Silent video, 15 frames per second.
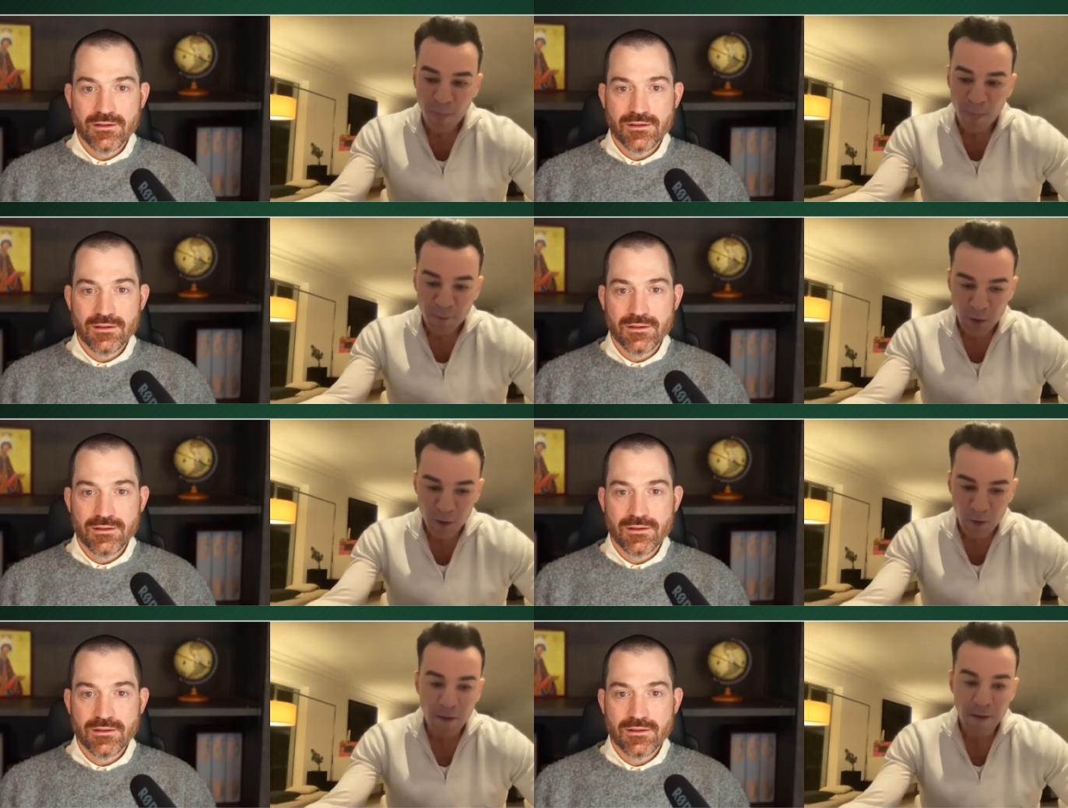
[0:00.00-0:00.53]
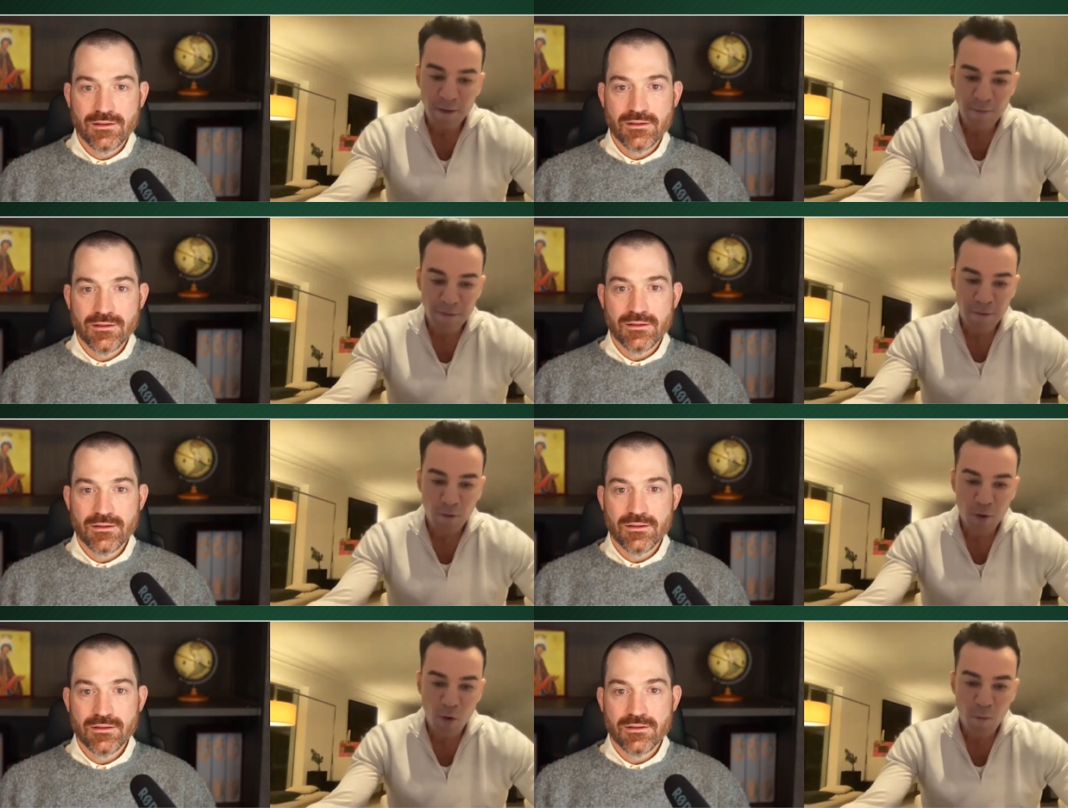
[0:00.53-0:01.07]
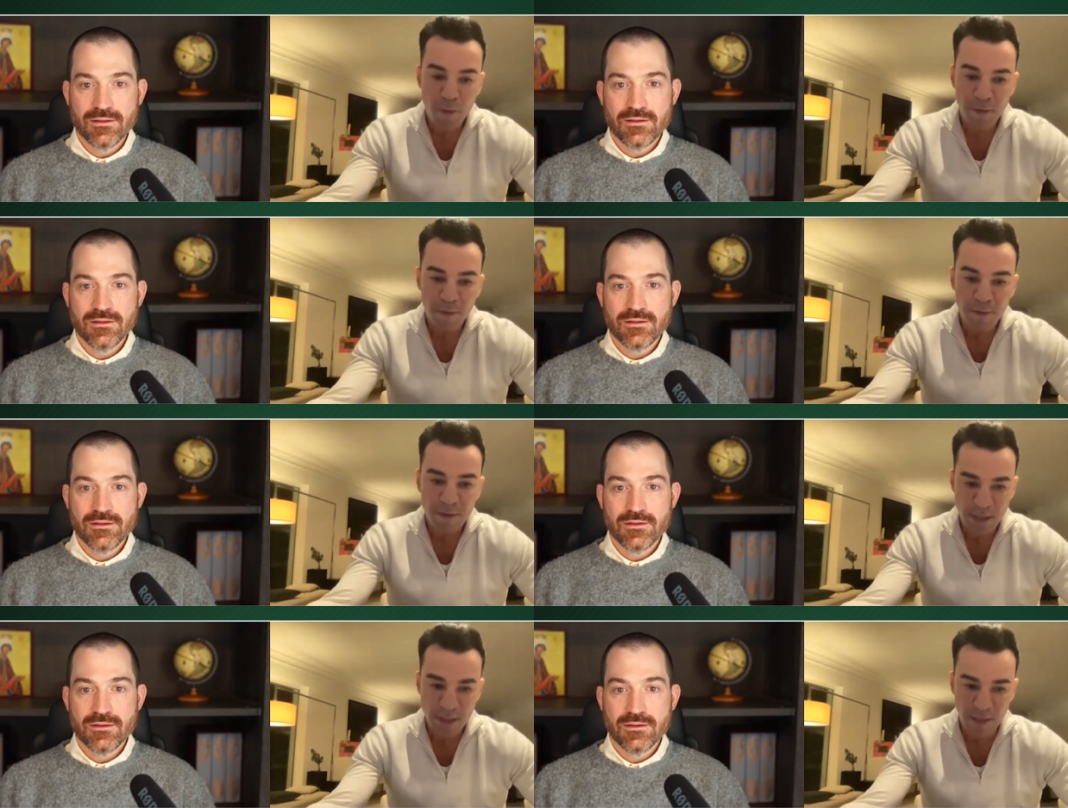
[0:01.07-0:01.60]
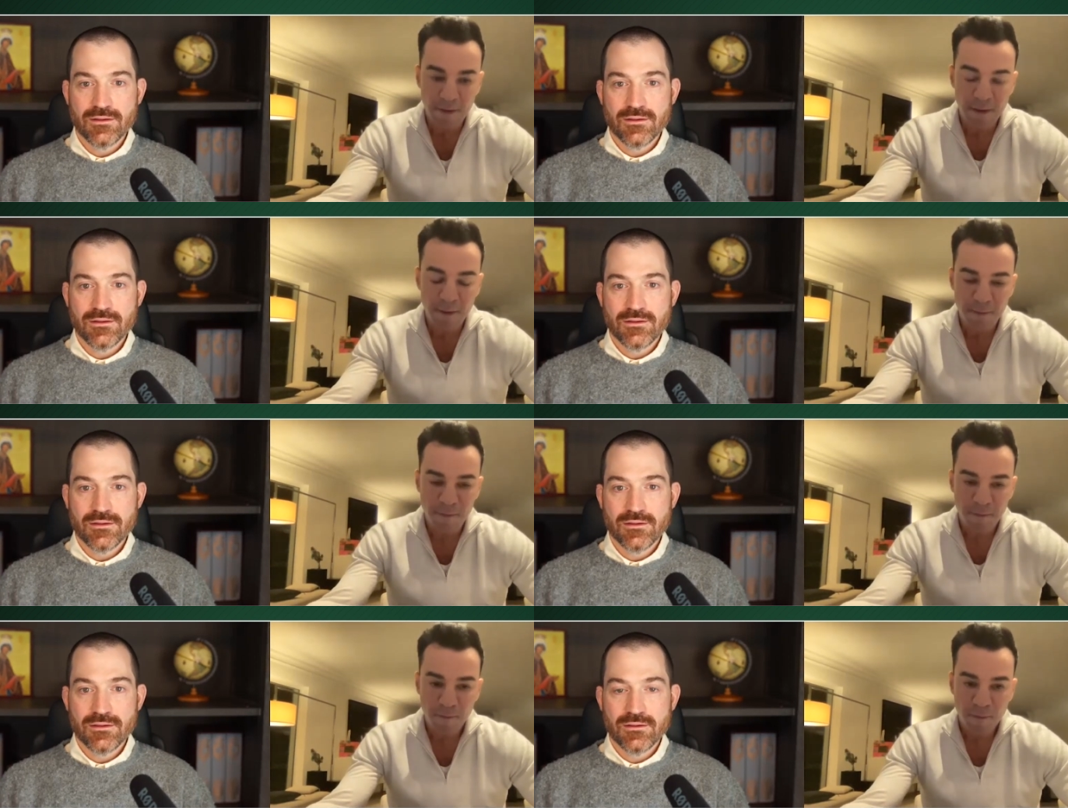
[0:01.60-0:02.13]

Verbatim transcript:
Speaker 1: not only to the corporate sector,